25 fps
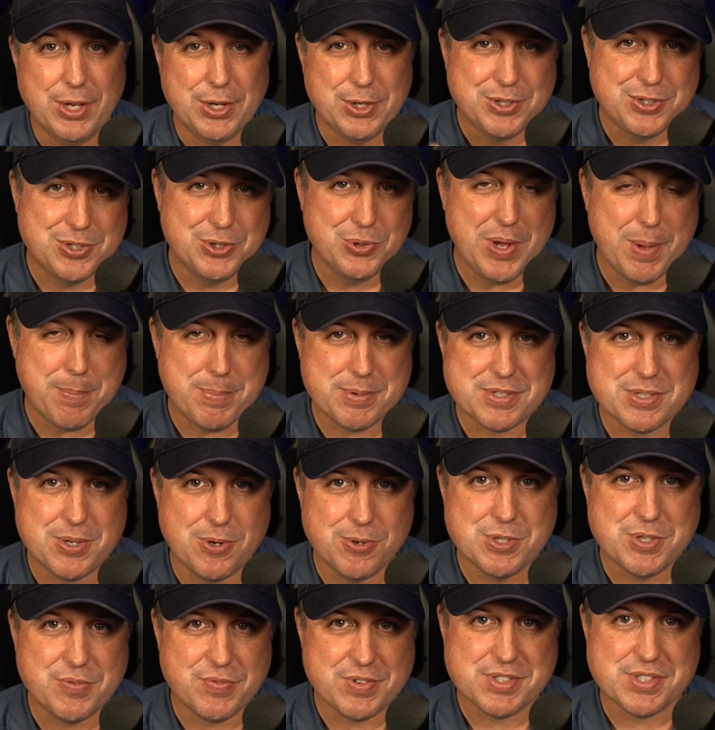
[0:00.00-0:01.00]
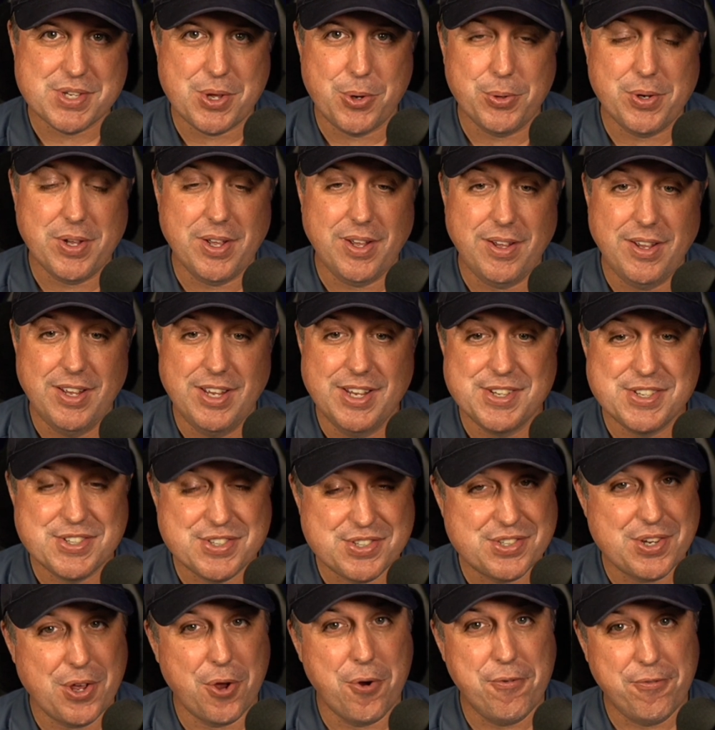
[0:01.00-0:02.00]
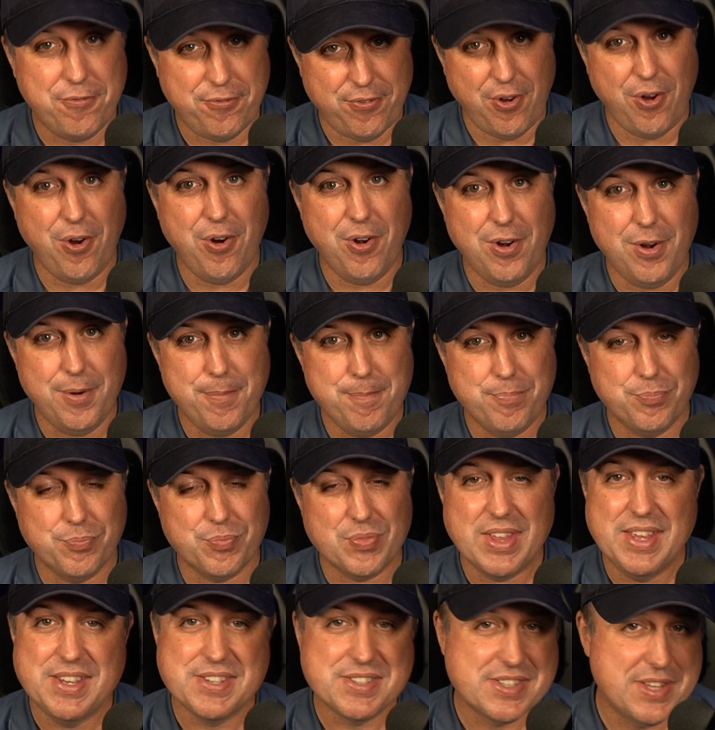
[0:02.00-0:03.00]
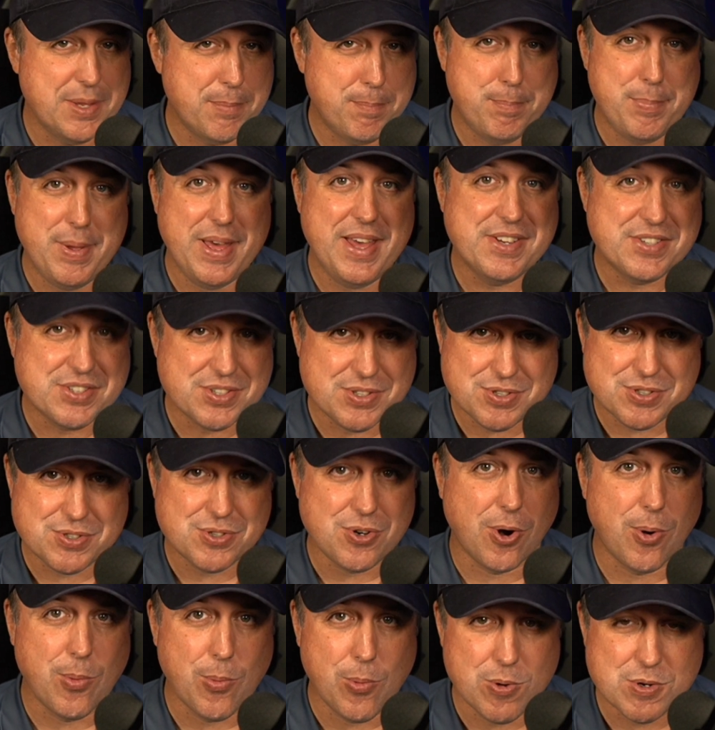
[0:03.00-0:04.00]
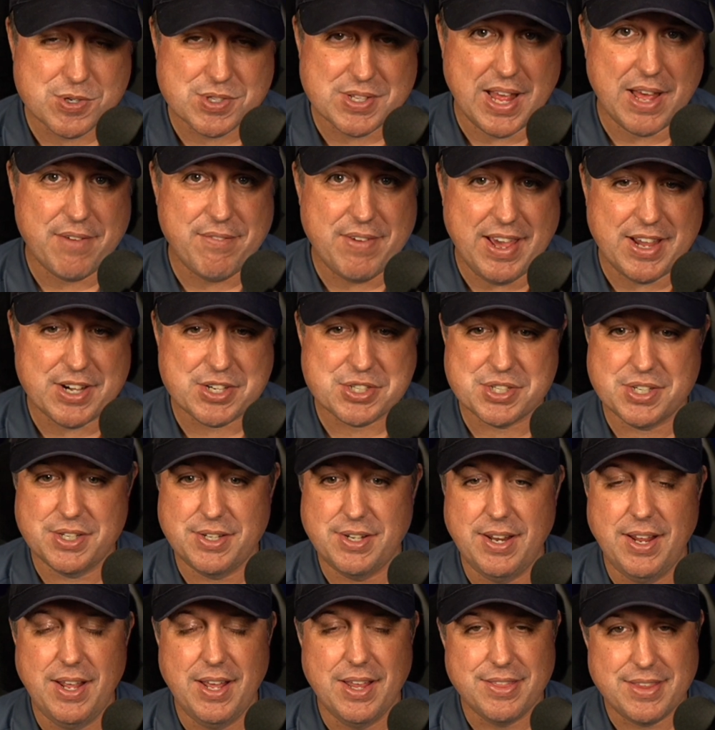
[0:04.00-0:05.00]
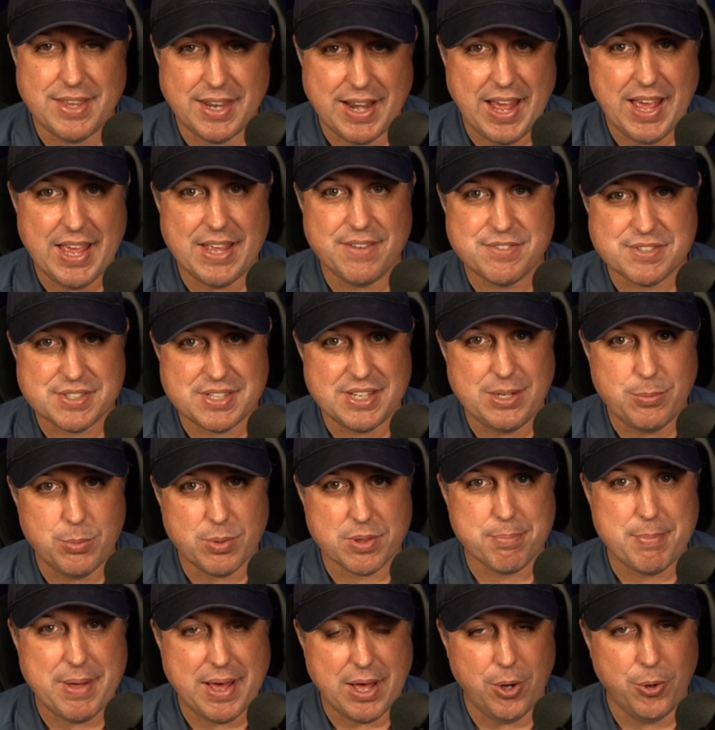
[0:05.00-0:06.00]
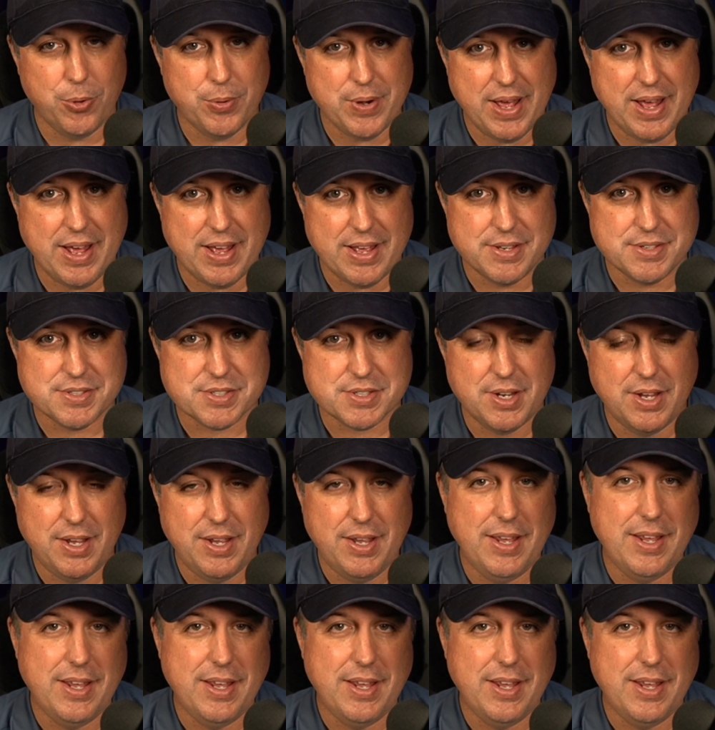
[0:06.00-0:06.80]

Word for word: Two episodes of Ahsoka so far is the best Star Wars live action that I have seen with my own eyes.